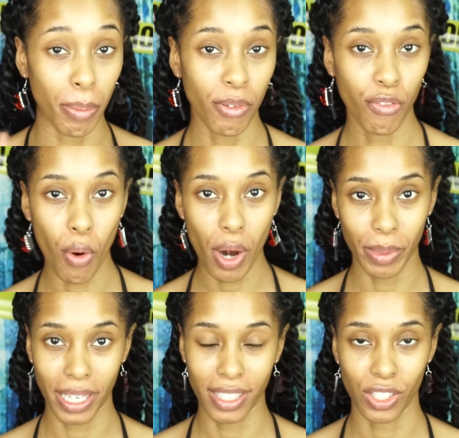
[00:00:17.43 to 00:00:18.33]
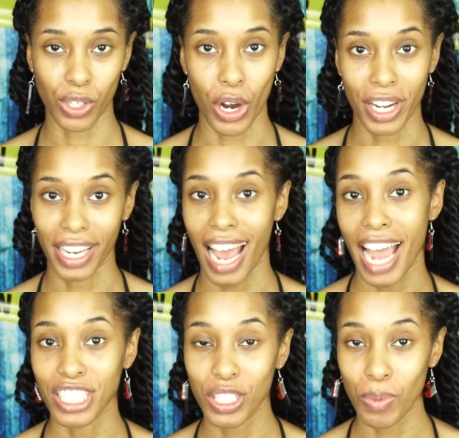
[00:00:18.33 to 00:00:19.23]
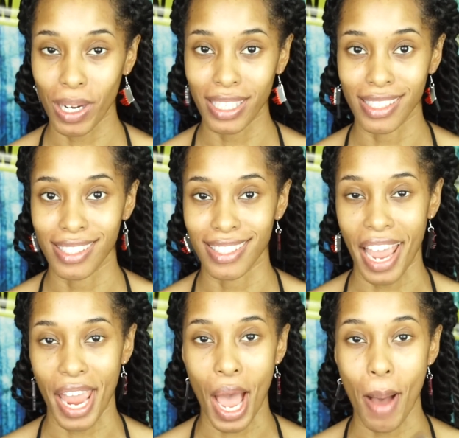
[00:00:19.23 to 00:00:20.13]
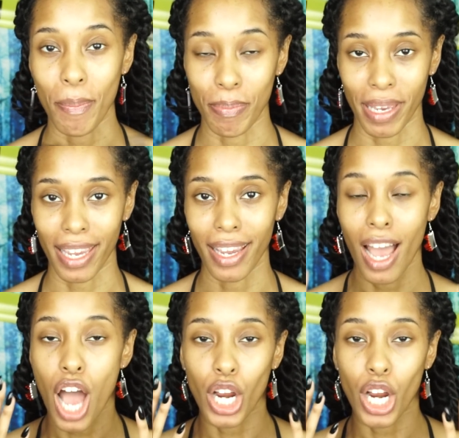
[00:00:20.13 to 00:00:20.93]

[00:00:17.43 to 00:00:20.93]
But before we get started, I just wanted to say a big